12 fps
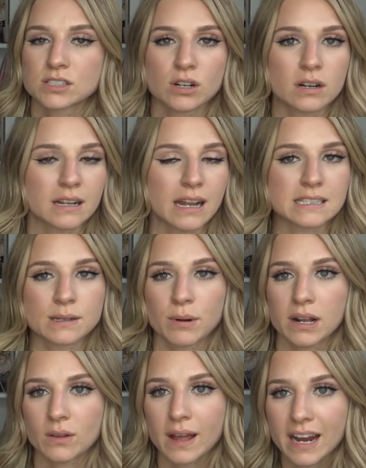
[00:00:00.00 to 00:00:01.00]
started as a
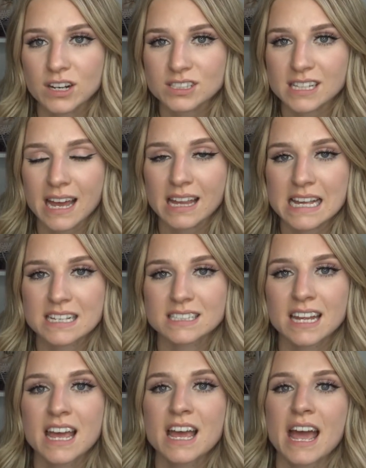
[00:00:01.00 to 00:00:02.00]
bridal
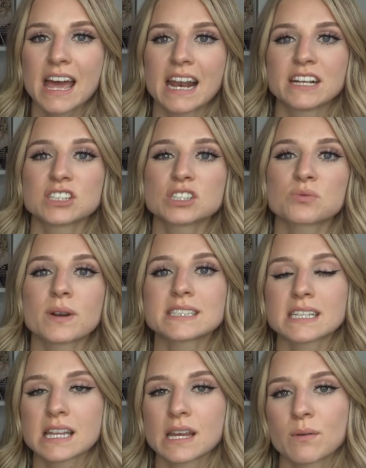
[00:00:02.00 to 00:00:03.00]
hairstylist. And I just
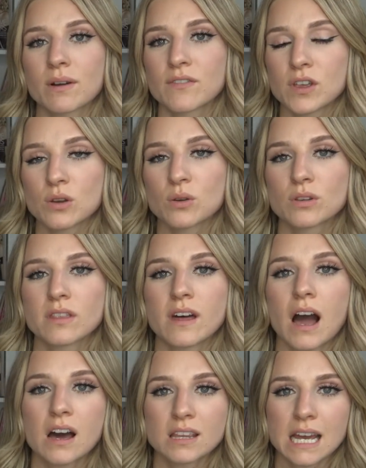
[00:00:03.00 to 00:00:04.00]
recently reviewed
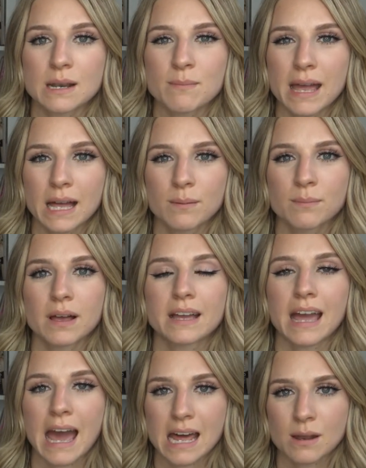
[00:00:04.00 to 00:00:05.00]
the Online Makeup
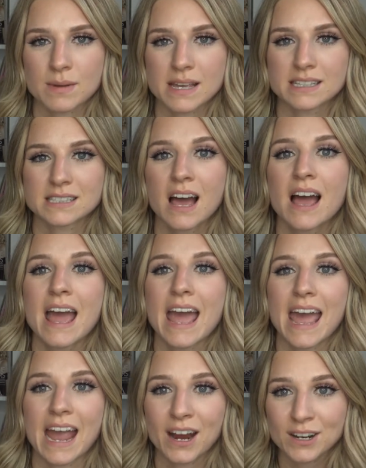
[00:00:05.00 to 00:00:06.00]
Academy's
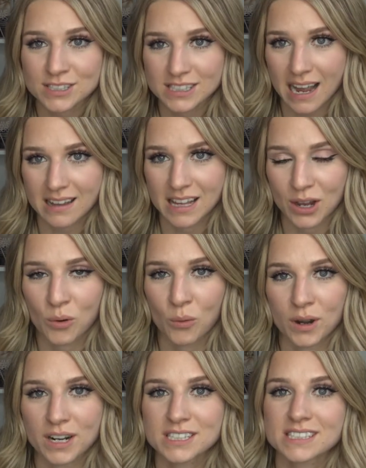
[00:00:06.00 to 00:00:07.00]
hairstyling
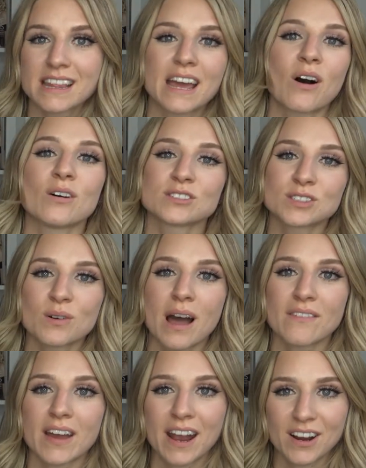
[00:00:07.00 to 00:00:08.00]
course. They also
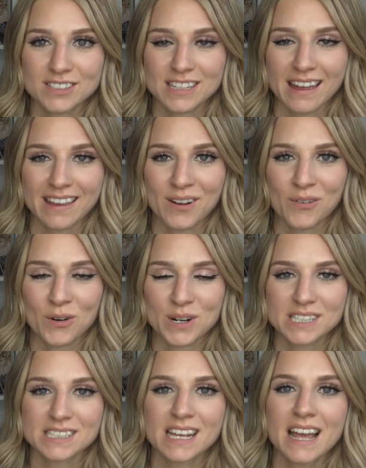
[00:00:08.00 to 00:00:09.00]
have a hairstyling
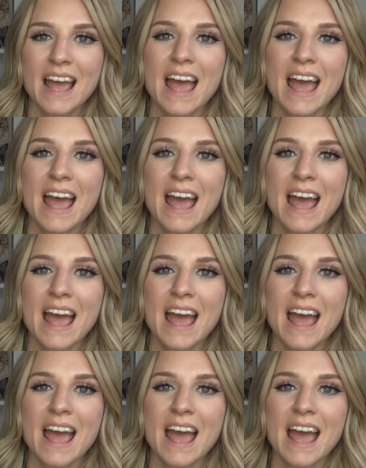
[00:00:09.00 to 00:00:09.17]
course